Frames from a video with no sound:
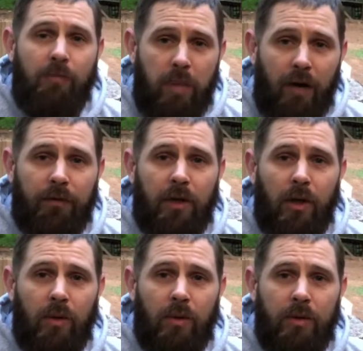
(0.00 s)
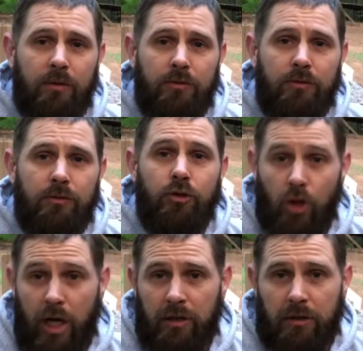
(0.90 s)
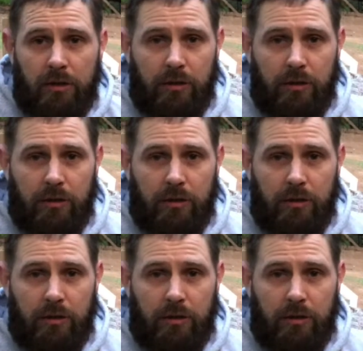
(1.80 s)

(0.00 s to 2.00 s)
Buffalo Trace.